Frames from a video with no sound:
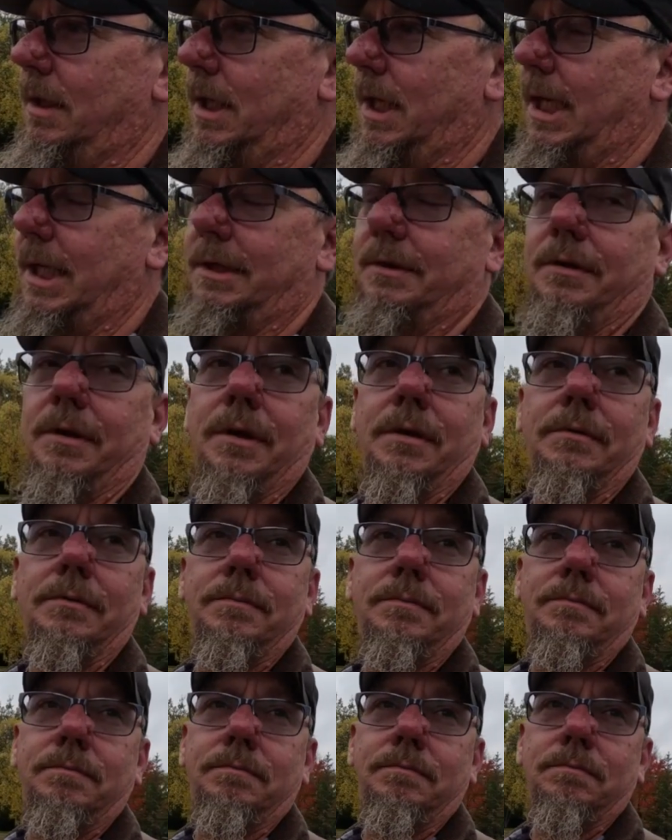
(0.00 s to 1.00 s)
I don't know
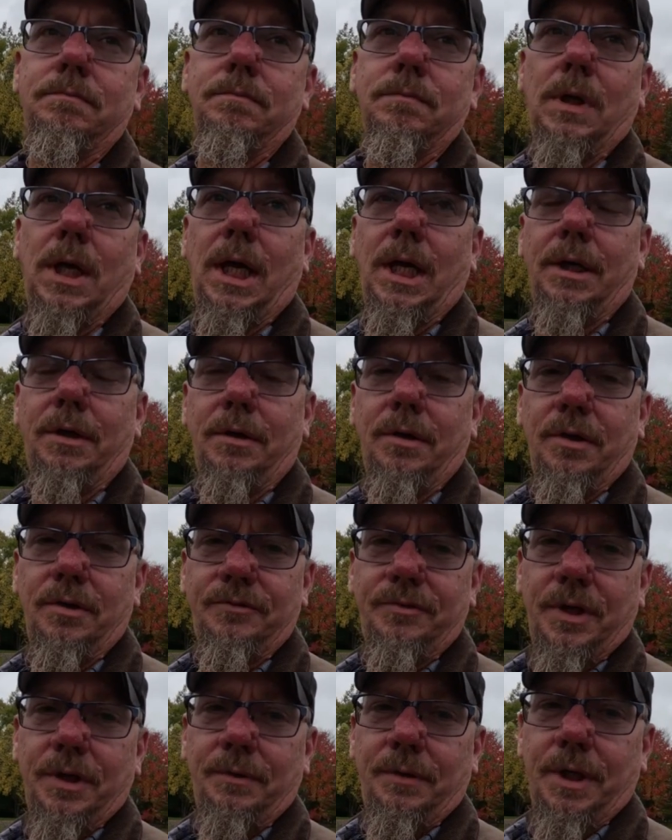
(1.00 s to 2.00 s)

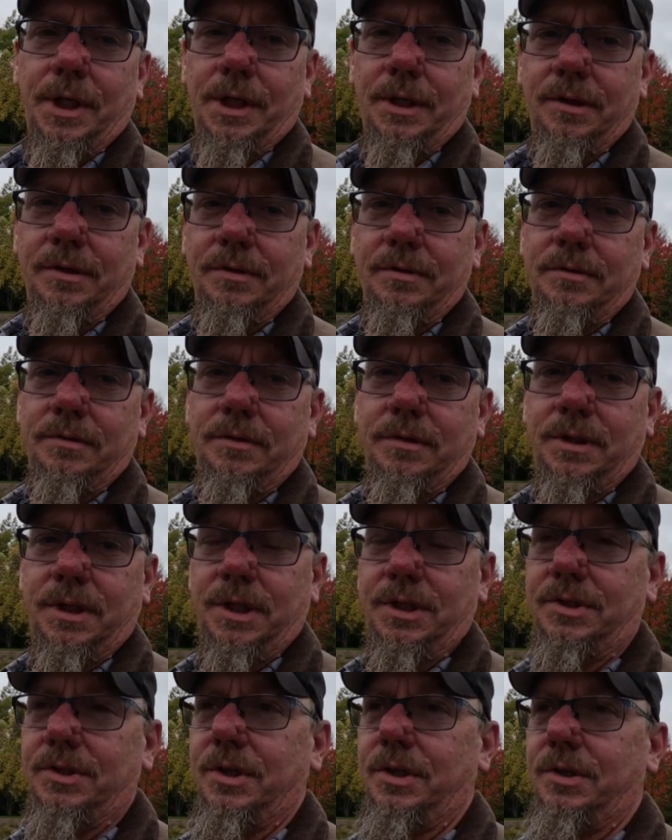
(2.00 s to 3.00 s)
if I want to
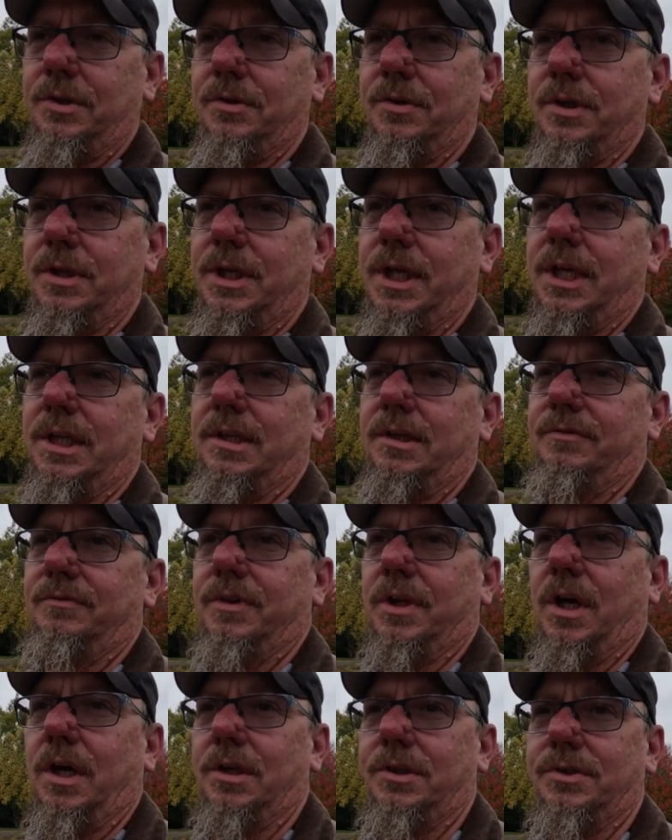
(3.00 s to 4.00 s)
continue the daily
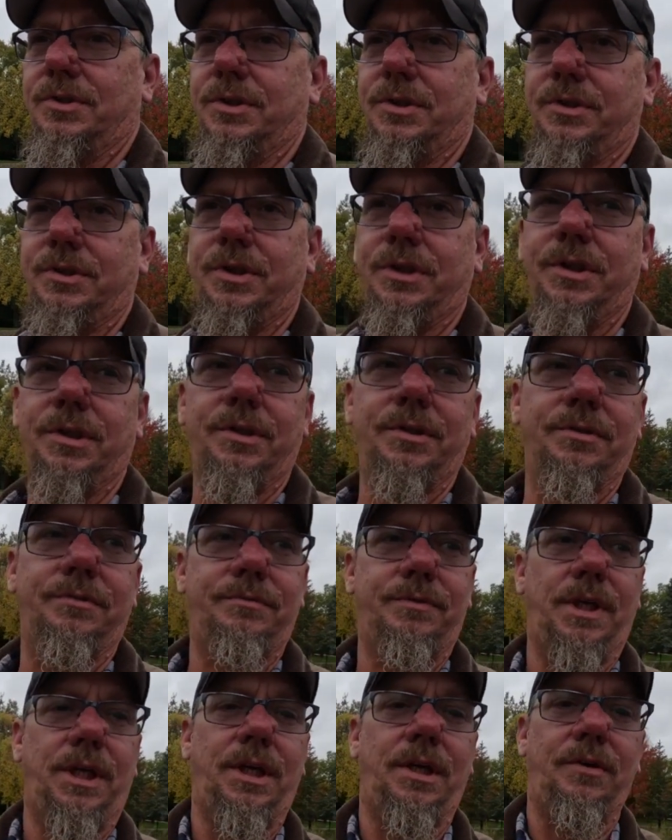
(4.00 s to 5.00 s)
vlogs until
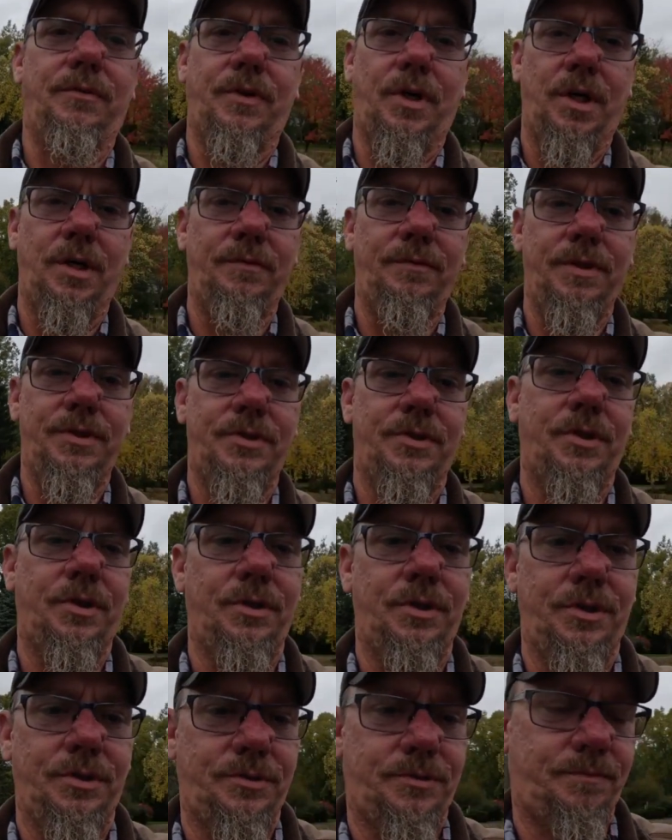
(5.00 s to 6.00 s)
the end of harvest
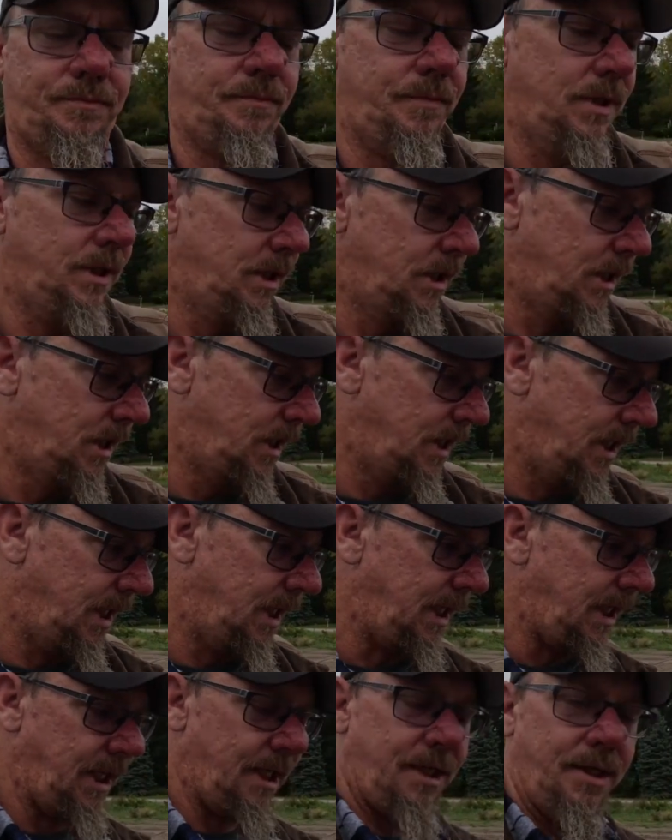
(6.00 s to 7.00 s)
or just
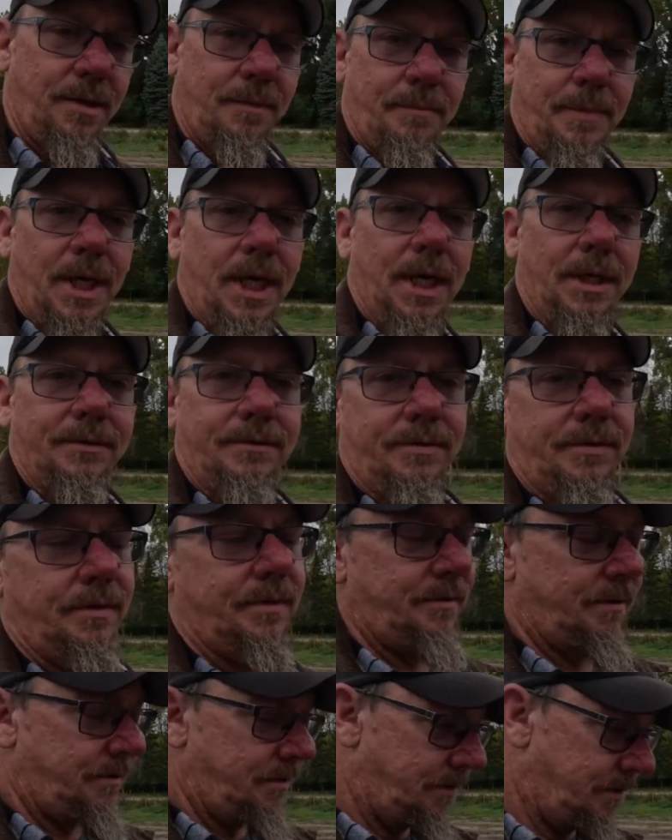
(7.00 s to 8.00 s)
end them
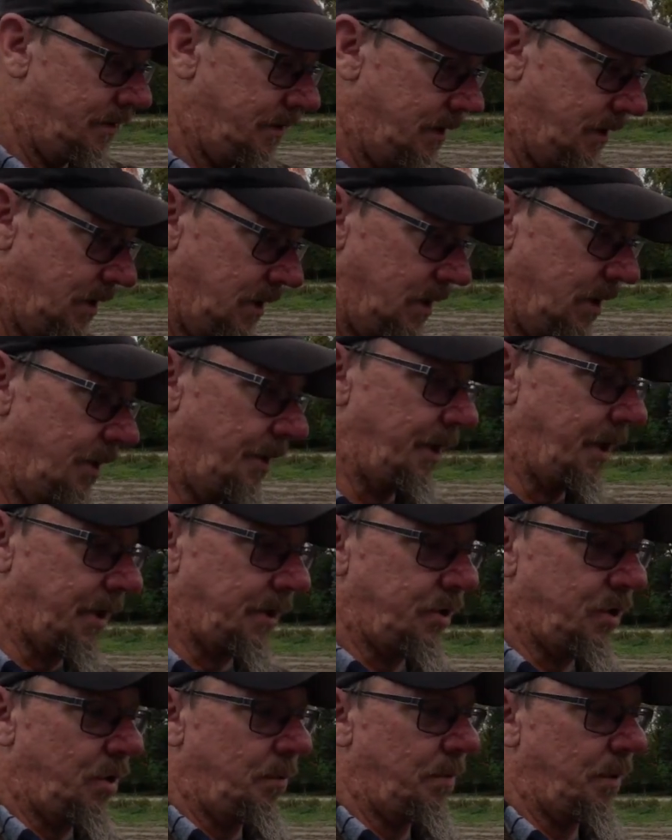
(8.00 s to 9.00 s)
on
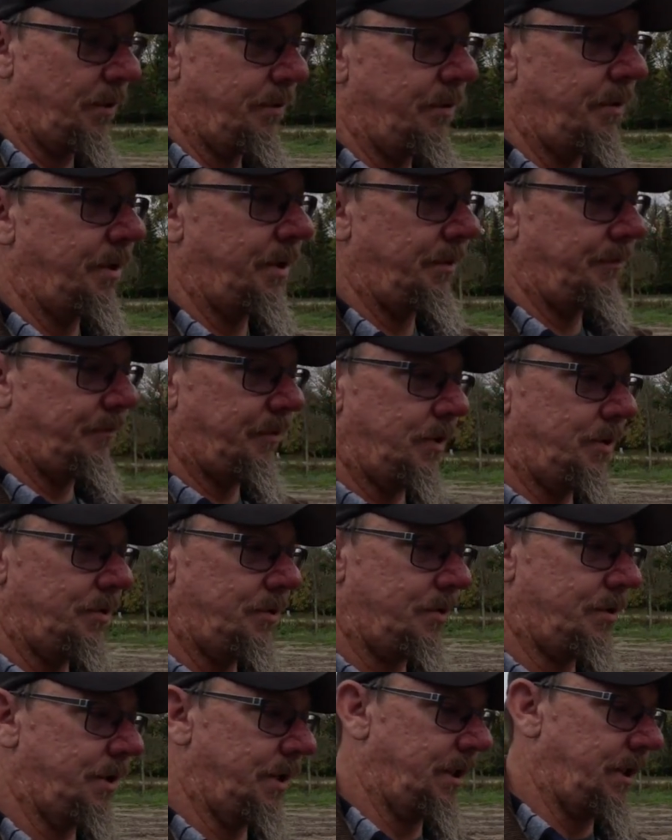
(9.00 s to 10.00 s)
October
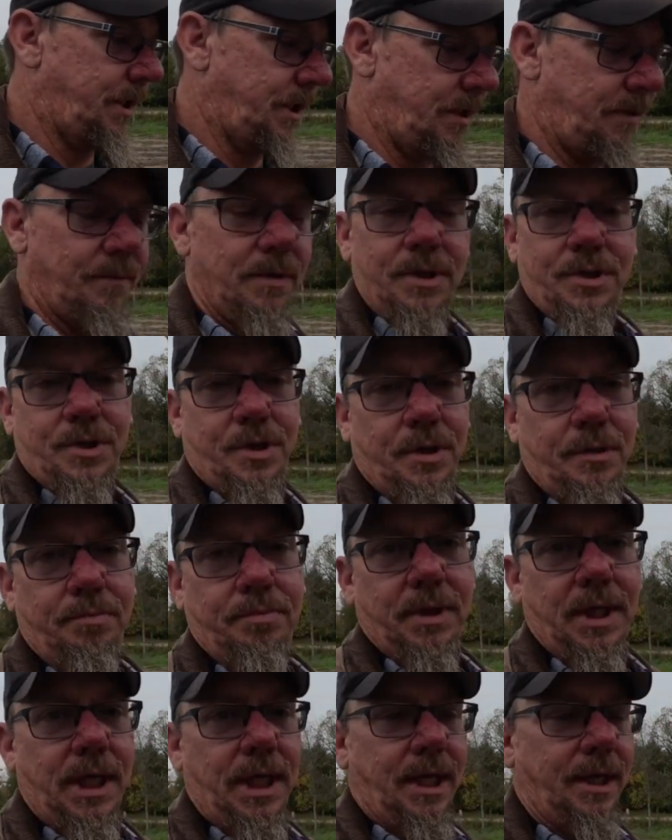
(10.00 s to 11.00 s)
31st like I originally
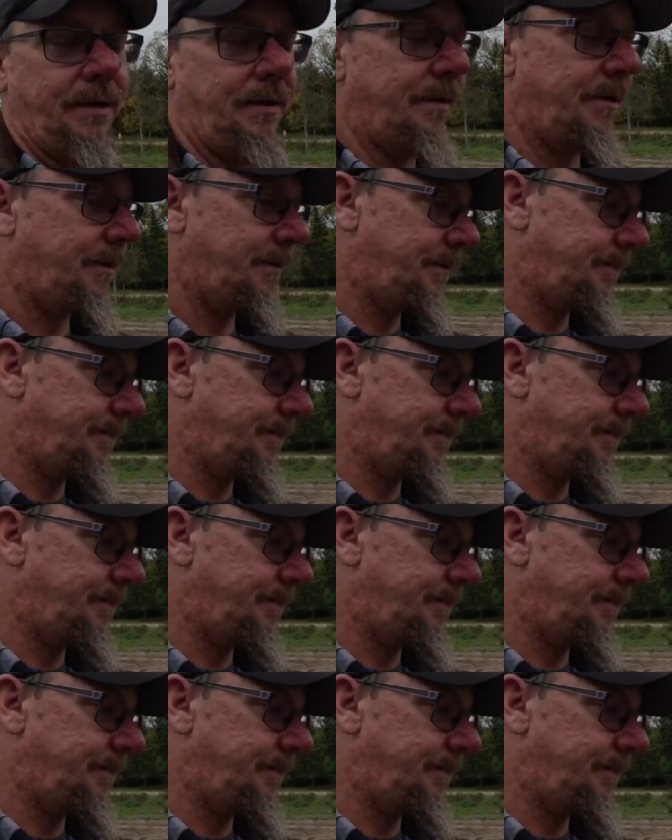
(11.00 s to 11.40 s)
planned,